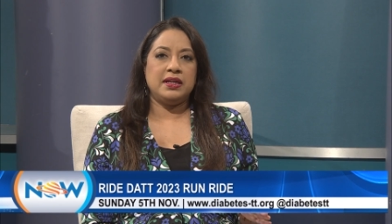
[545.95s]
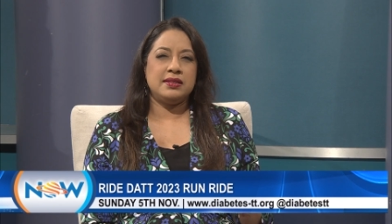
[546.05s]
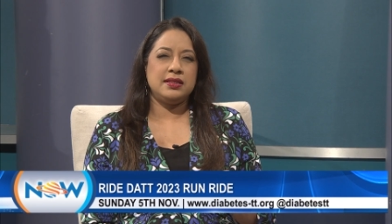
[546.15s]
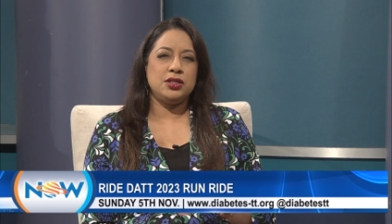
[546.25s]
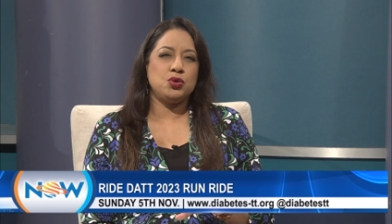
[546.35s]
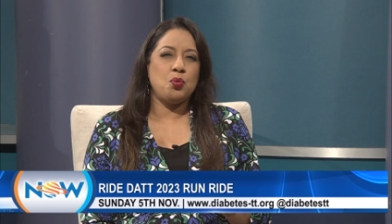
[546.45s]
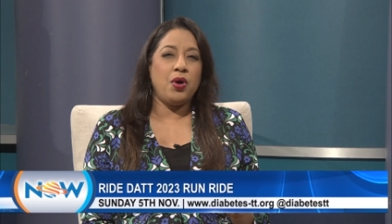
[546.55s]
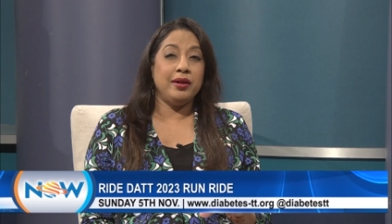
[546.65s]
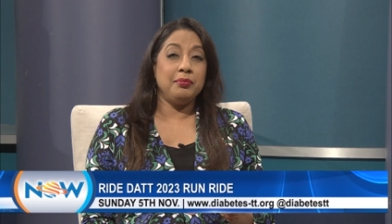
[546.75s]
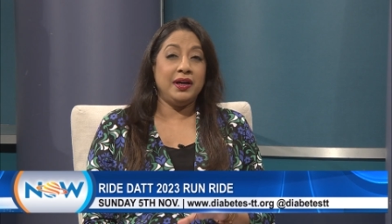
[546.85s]
Because this is
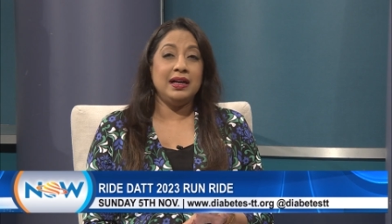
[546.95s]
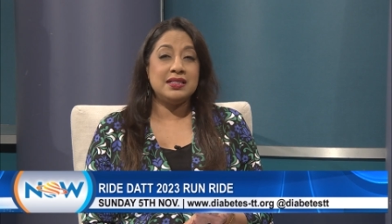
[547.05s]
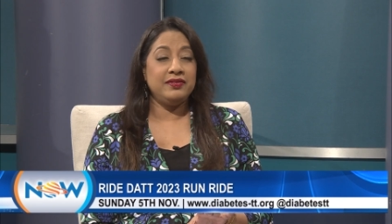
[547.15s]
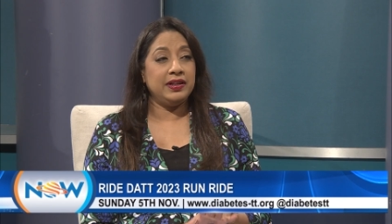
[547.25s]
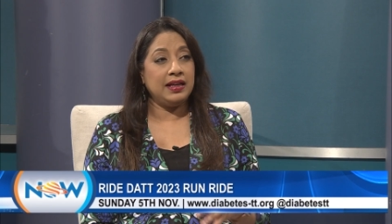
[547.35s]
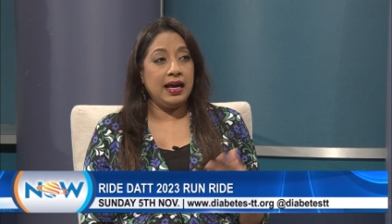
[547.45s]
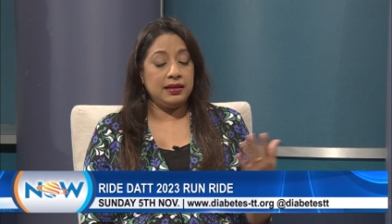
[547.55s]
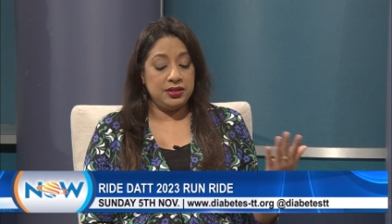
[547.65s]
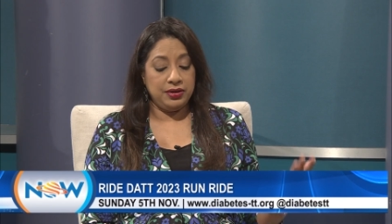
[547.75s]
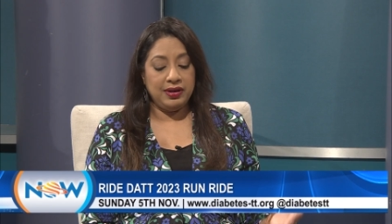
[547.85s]
one part of it.
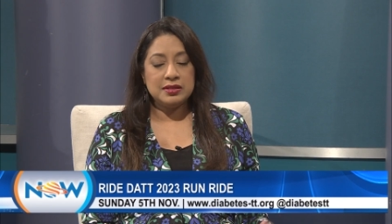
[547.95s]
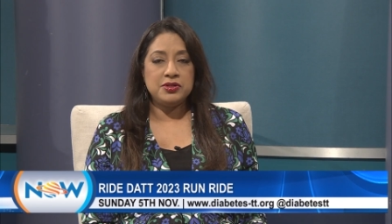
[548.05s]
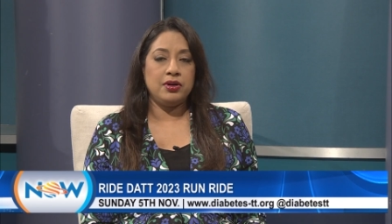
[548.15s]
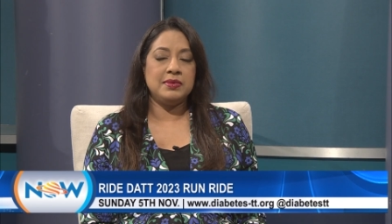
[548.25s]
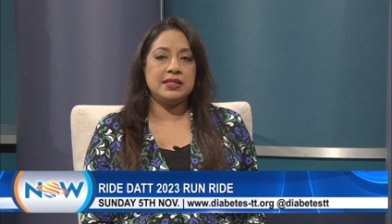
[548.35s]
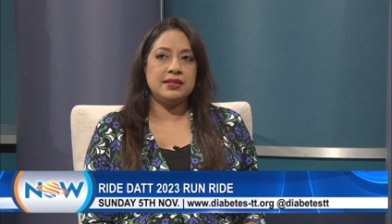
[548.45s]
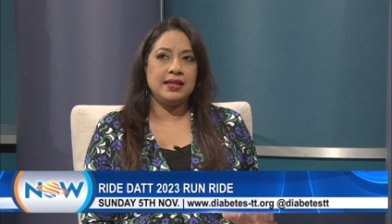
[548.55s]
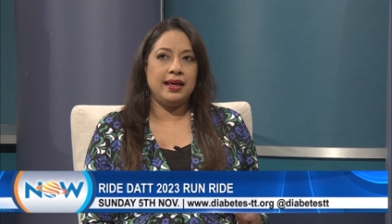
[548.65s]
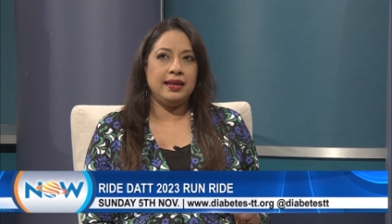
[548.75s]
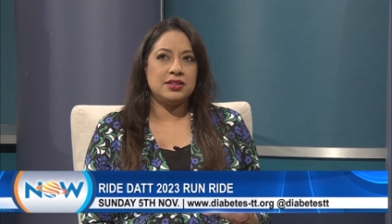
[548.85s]
And, you know, as Ms. Robertson
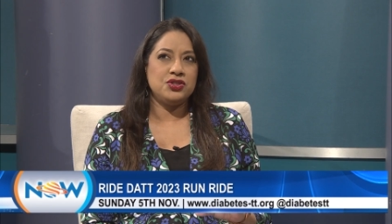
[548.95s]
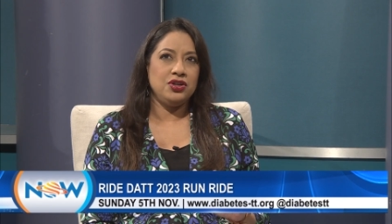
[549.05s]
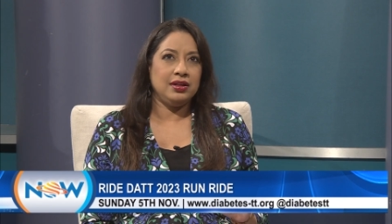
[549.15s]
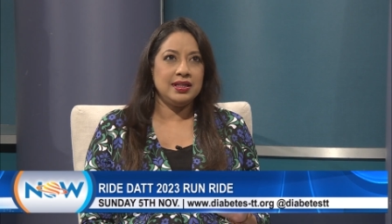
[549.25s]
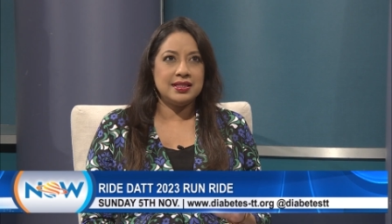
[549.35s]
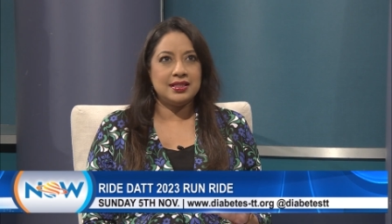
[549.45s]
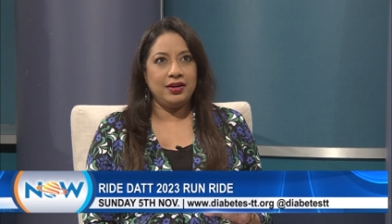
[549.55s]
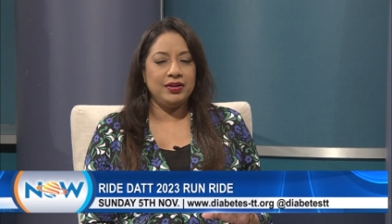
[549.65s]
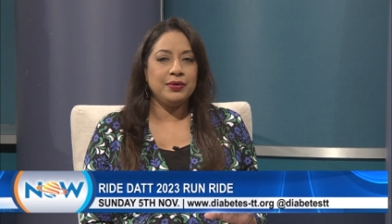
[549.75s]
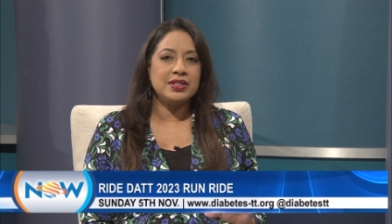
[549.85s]
said, it's not
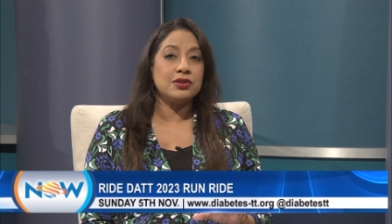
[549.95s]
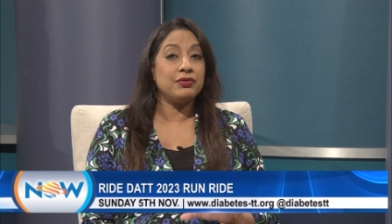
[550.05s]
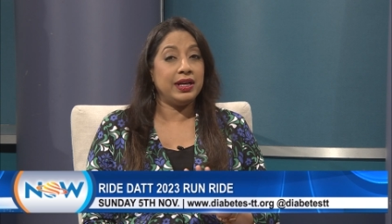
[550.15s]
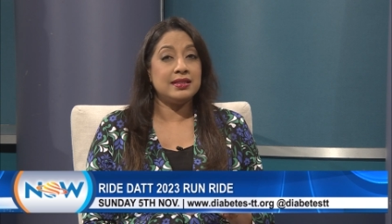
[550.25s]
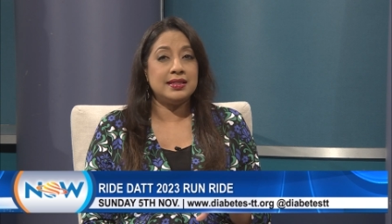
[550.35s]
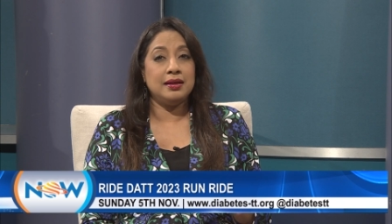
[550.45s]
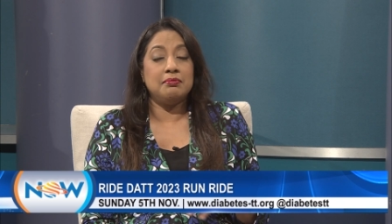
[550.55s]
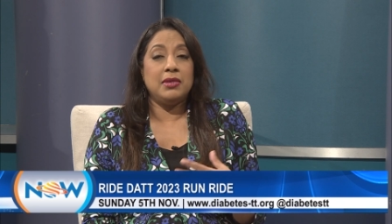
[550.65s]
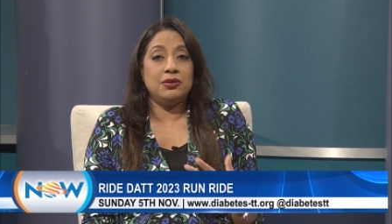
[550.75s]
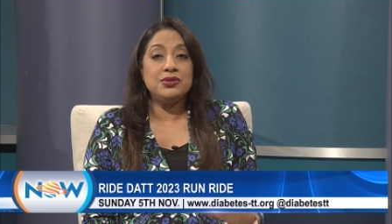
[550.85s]
necessarily going to raise the
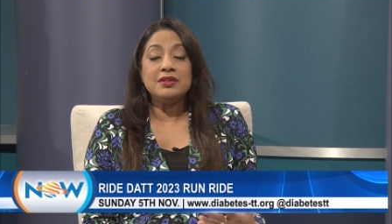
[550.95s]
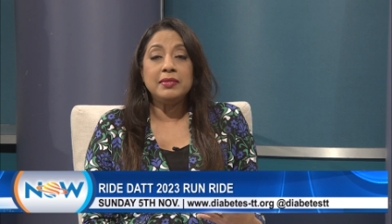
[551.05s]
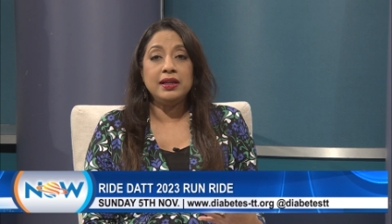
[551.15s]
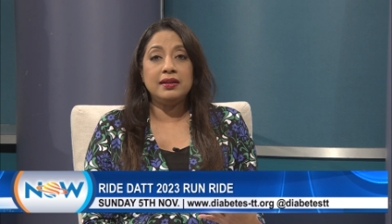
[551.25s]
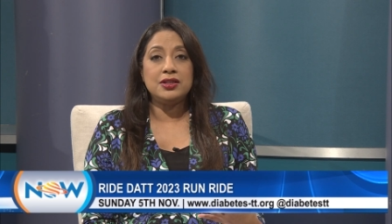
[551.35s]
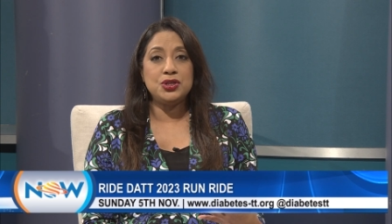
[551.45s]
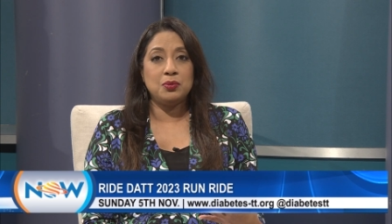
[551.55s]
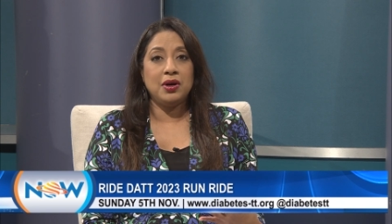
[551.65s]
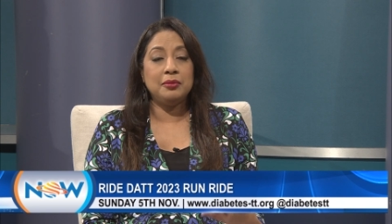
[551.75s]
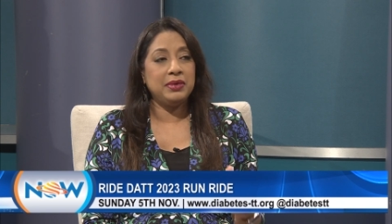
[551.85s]
amount of money that
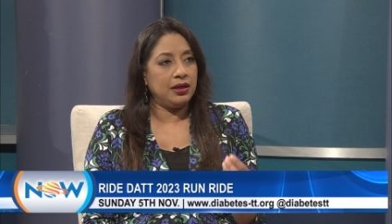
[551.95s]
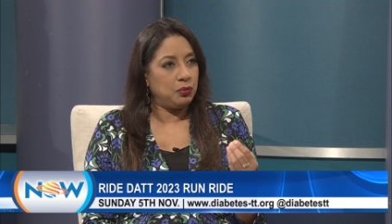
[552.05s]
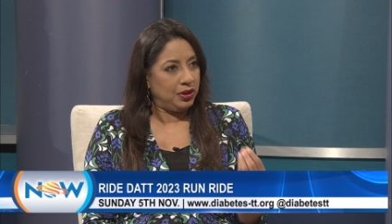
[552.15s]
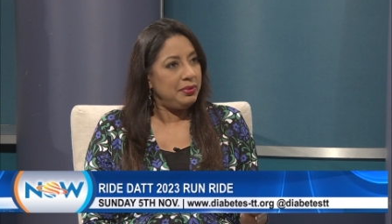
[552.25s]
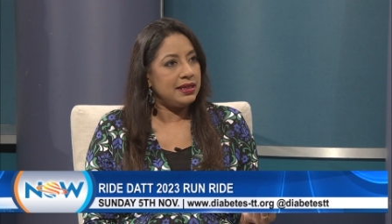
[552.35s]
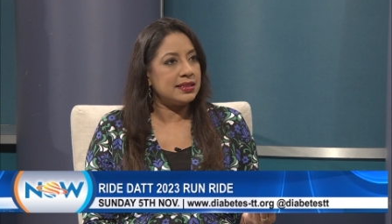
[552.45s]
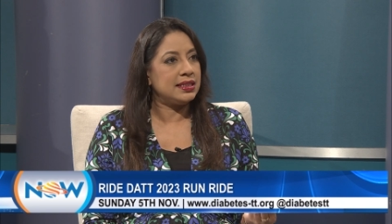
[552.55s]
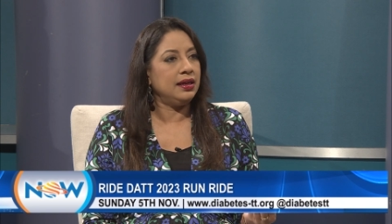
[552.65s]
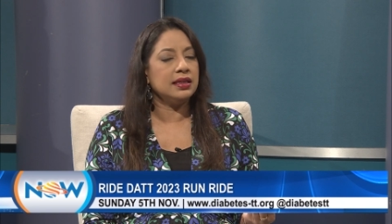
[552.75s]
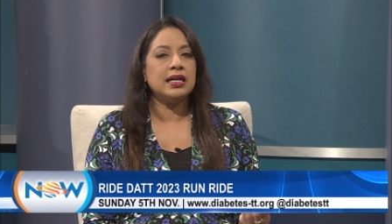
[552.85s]
you want, but it will be a
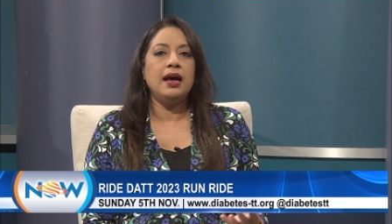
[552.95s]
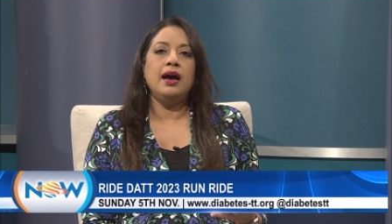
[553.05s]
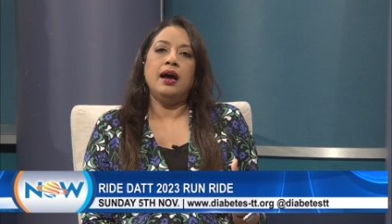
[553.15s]
start.